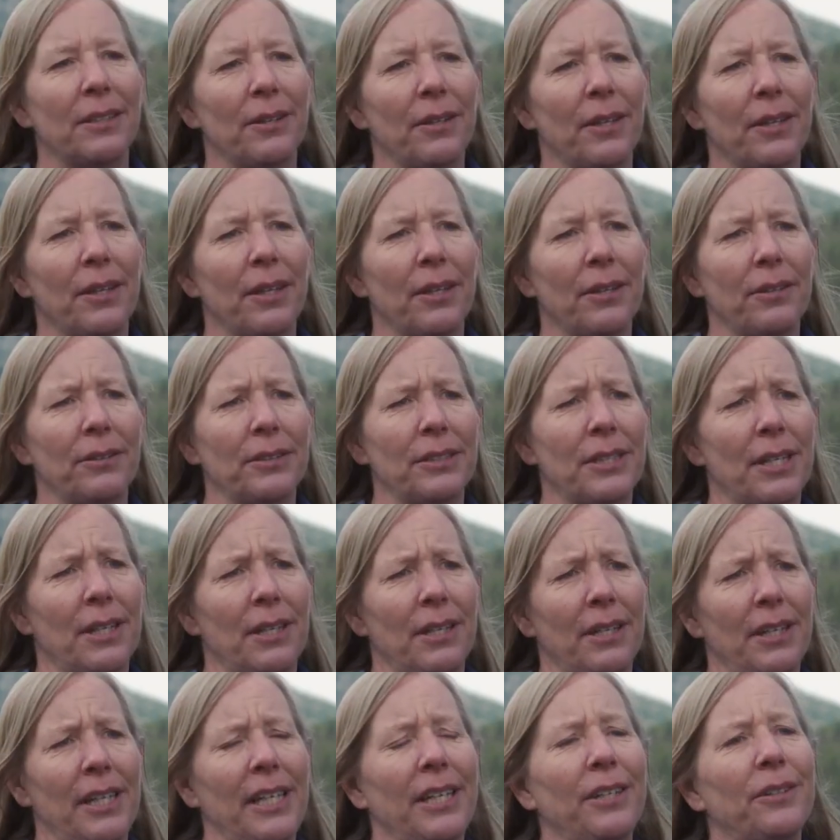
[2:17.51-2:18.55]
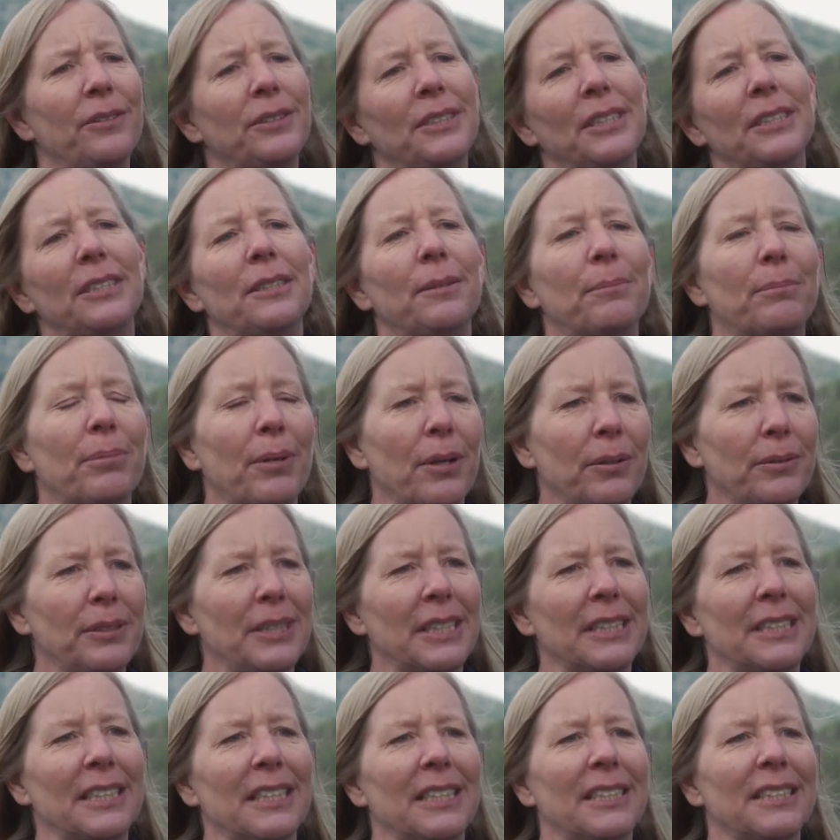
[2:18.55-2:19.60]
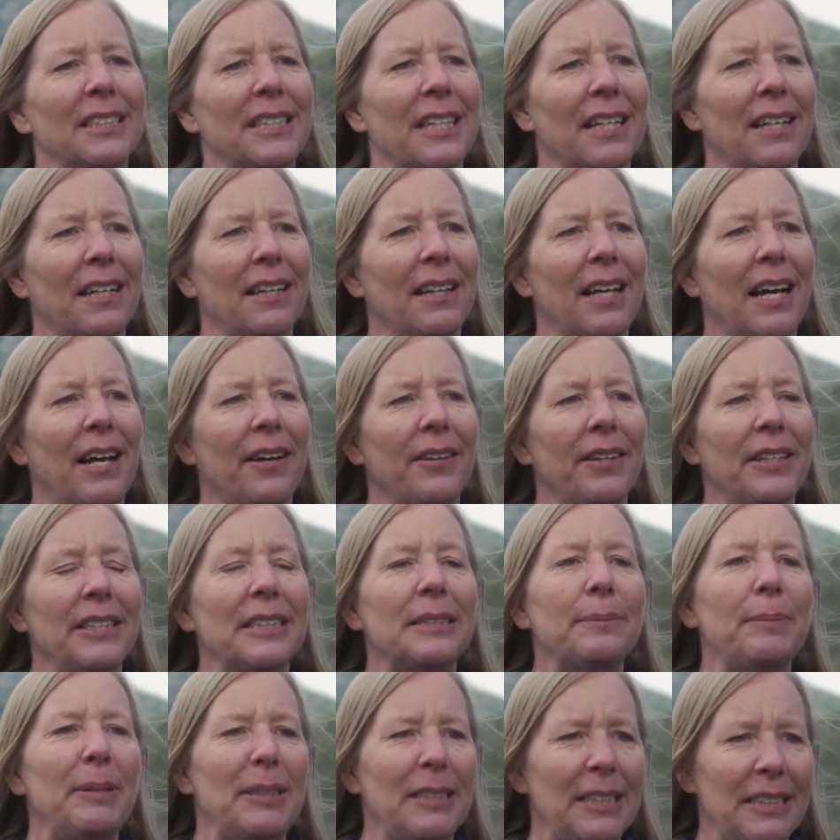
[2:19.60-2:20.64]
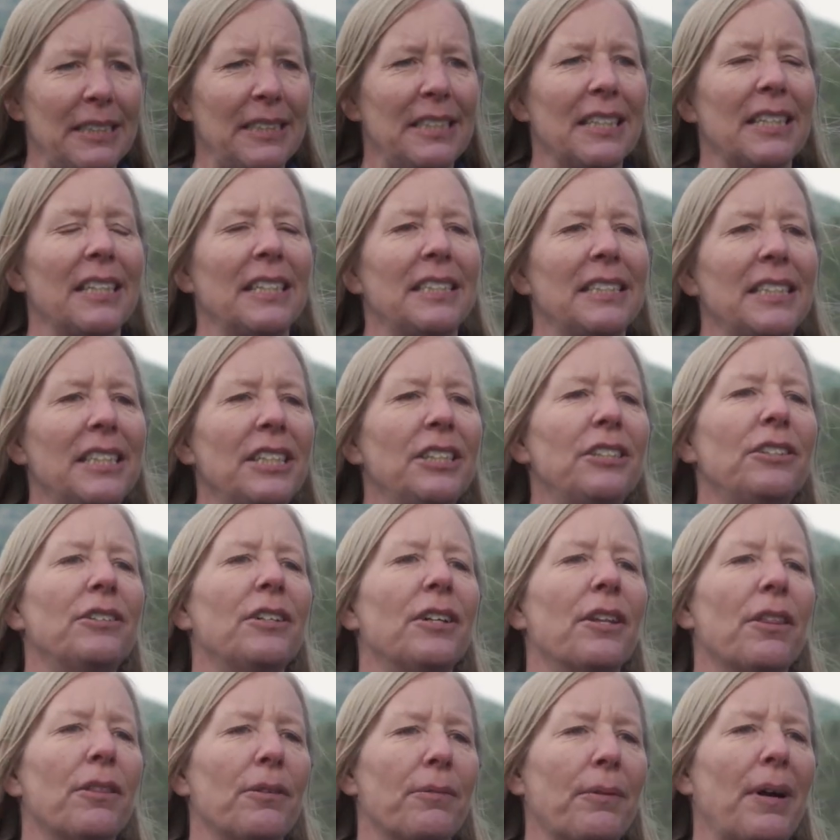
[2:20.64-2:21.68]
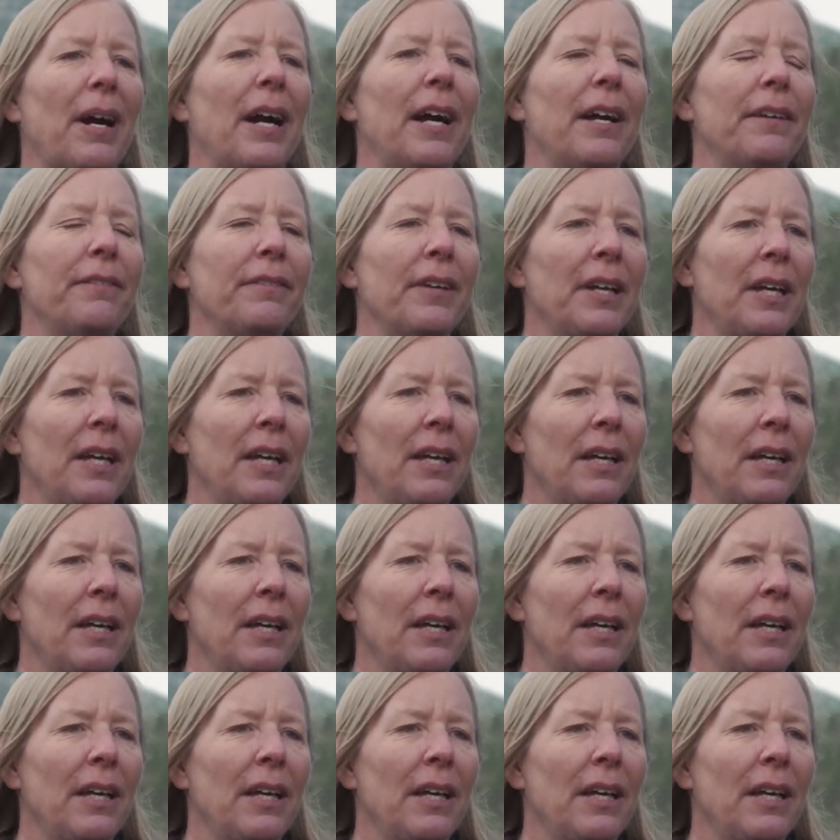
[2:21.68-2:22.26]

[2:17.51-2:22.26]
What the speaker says: that there's the ecosystem processes that allow these species to continue to thrive